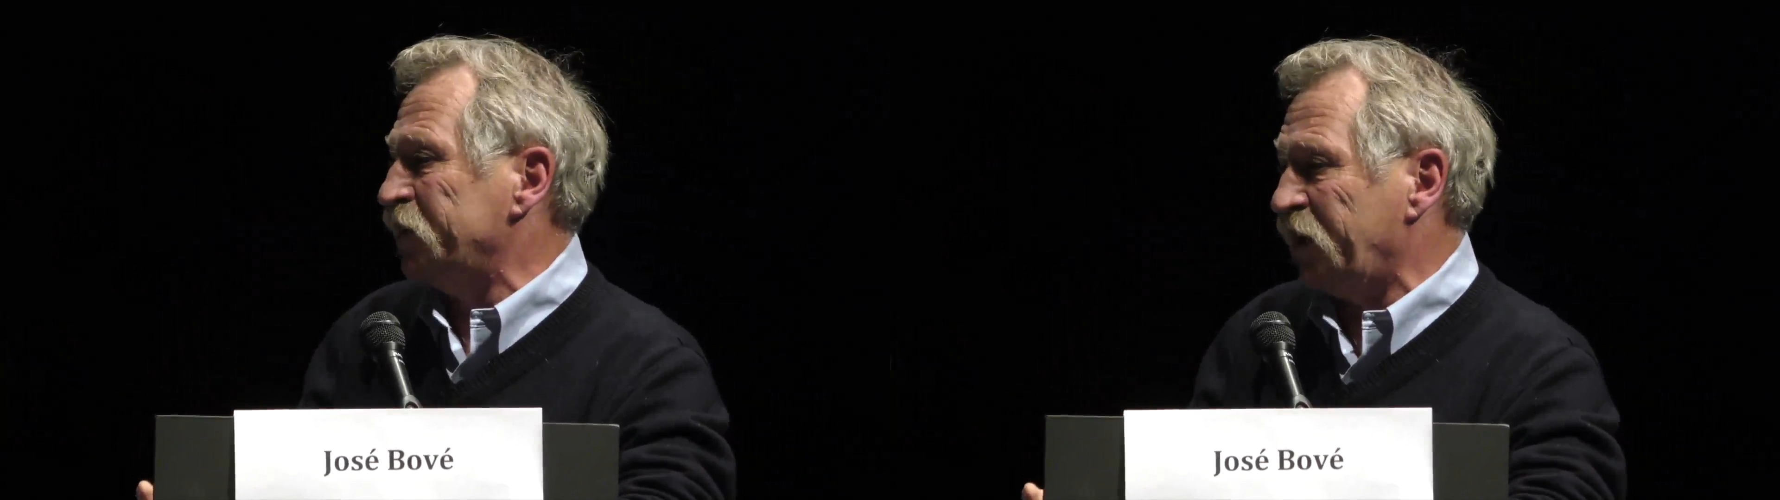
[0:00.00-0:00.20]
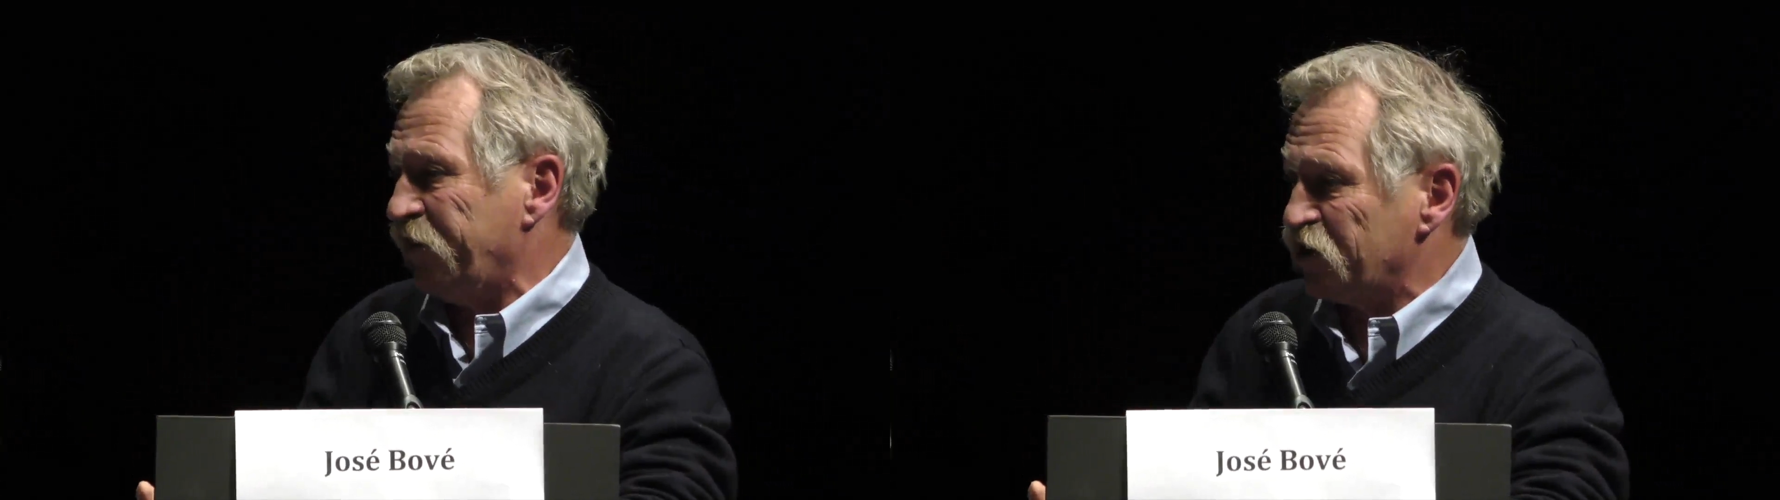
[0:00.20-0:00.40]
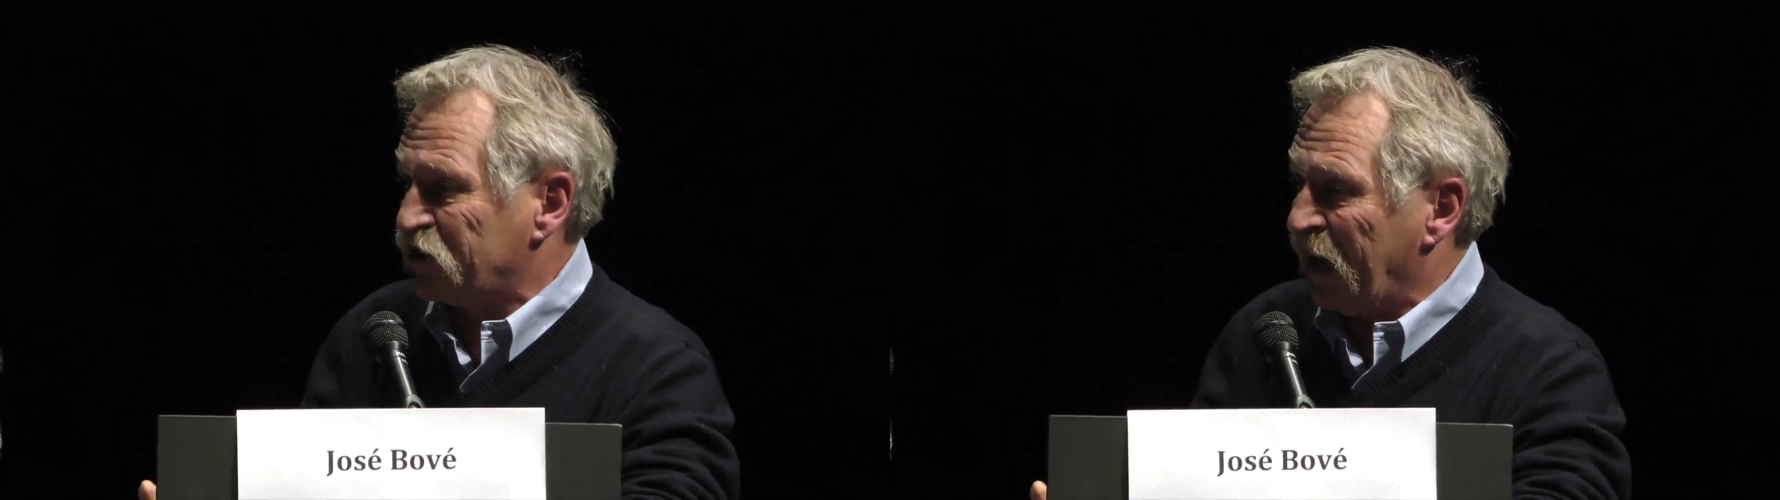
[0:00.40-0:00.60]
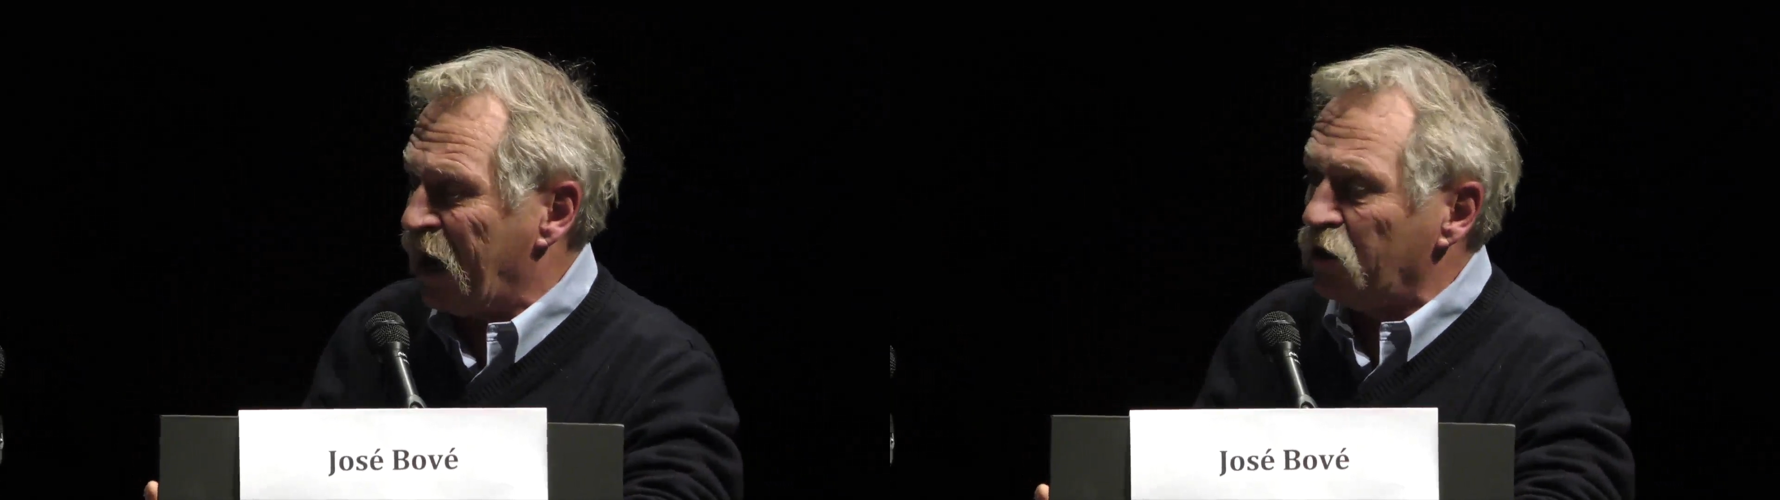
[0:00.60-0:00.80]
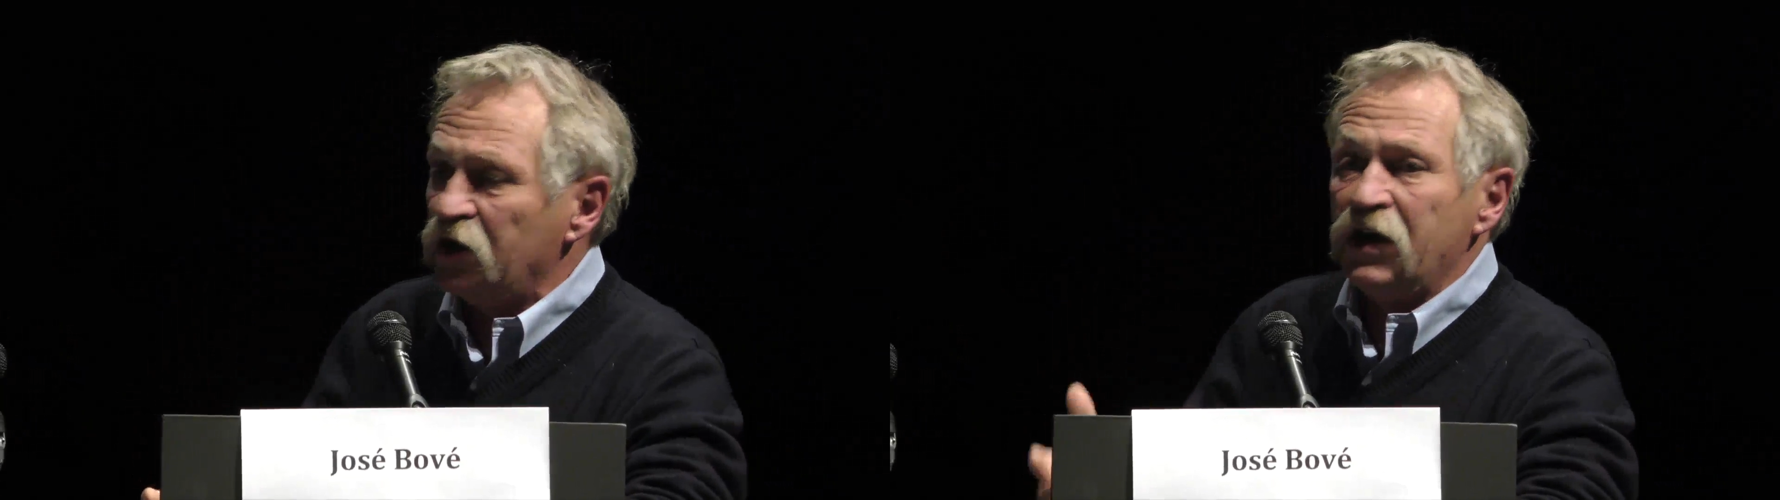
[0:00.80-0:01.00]
we need to
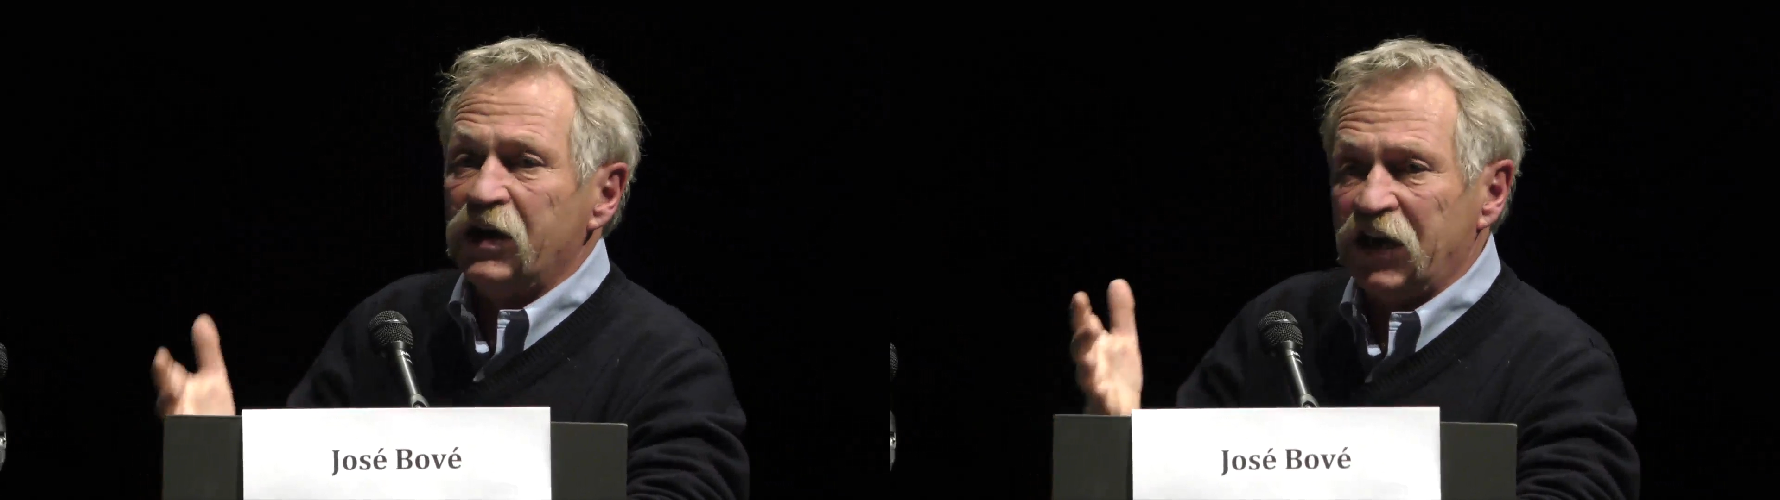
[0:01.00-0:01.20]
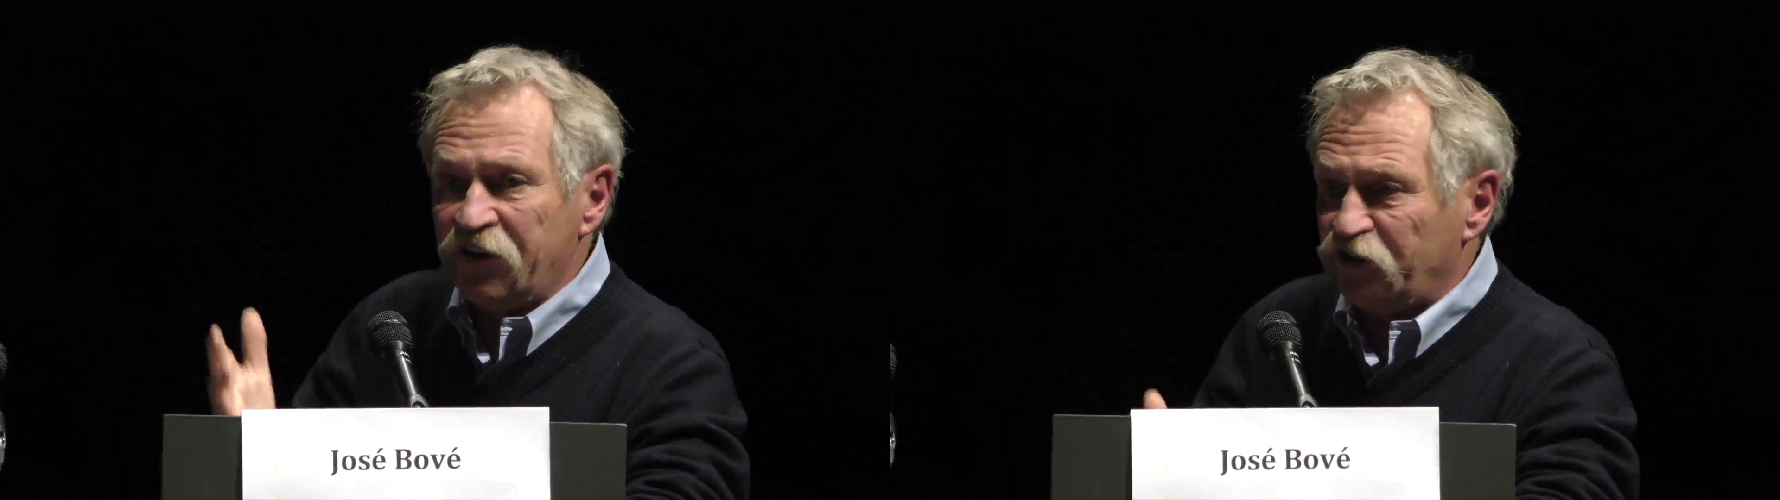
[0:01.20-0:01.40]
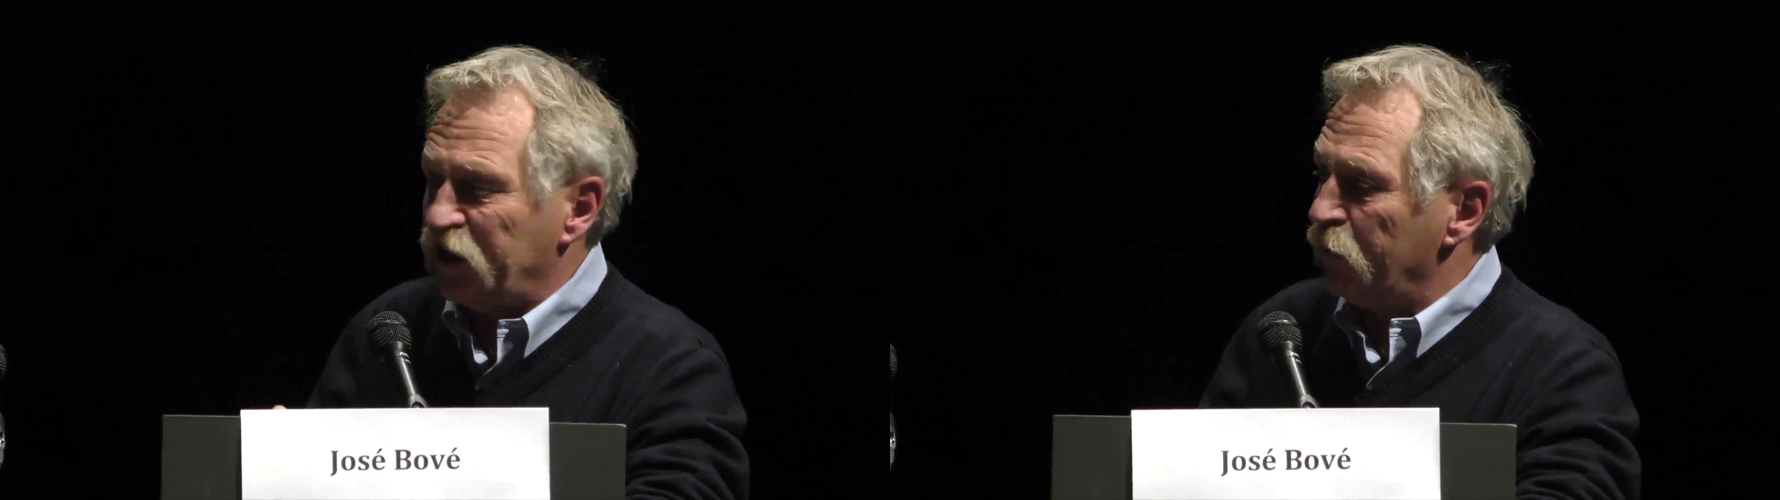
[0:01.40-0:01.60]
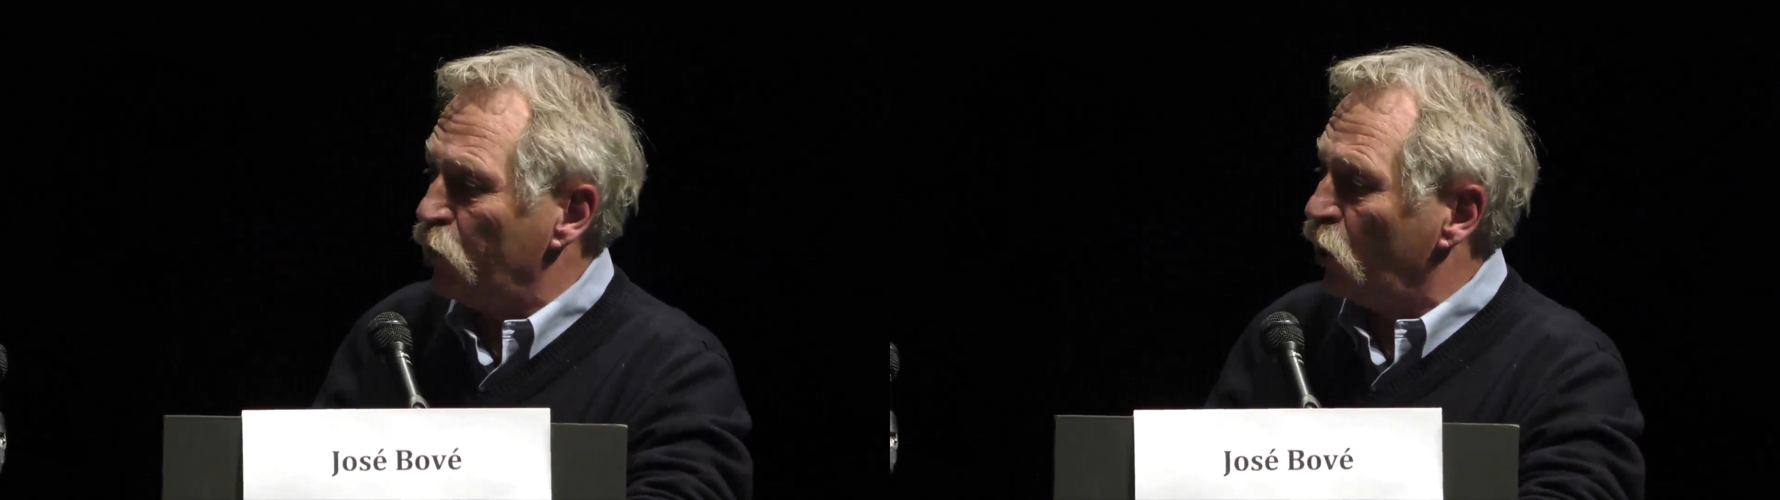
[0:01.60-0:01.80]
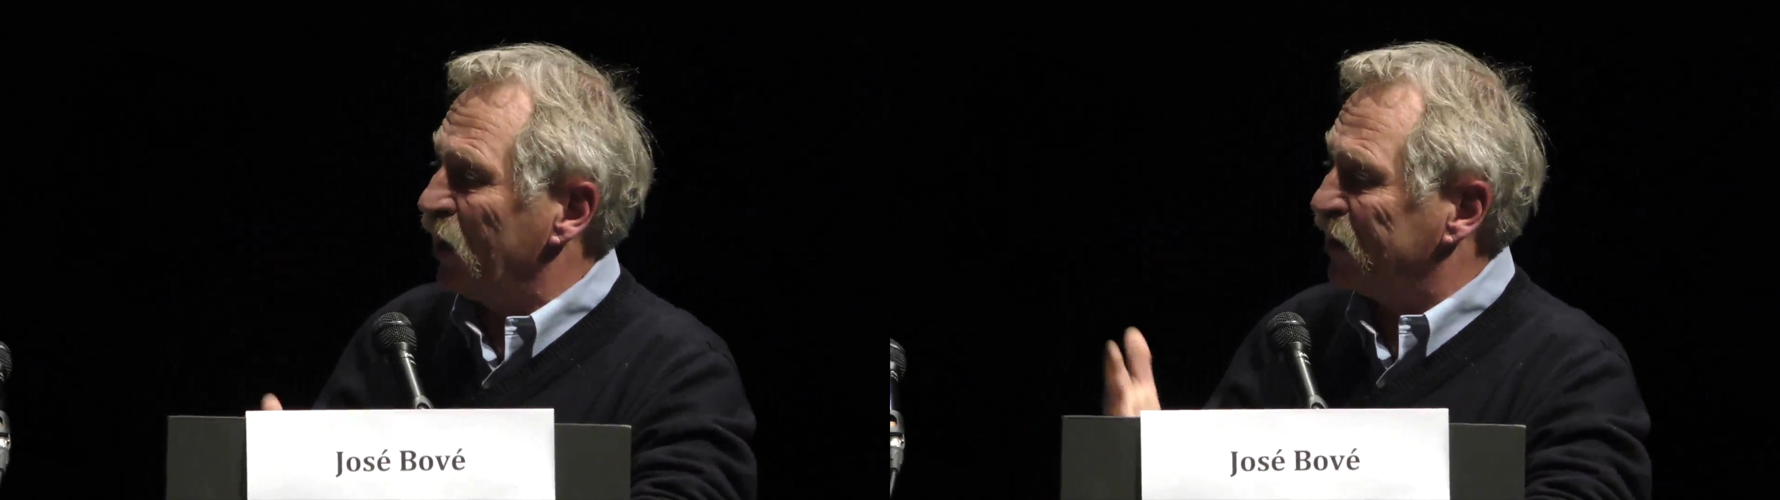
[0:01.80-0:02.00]
try and
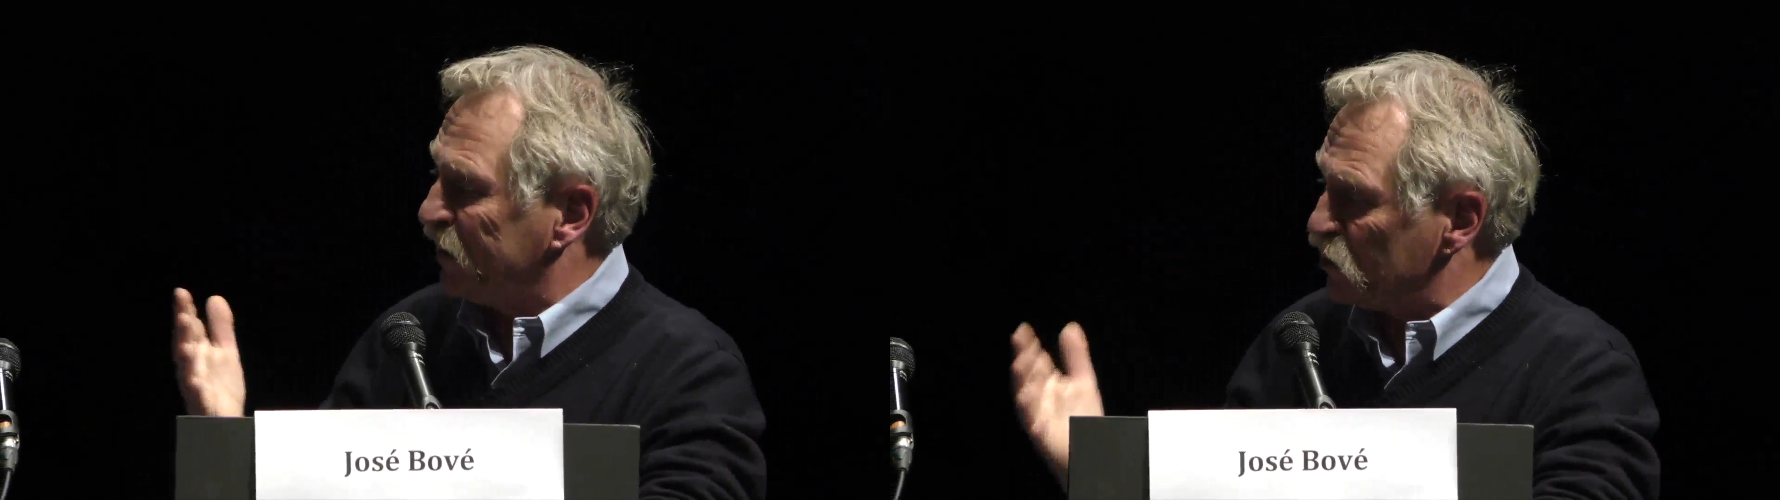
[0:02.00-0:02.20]
own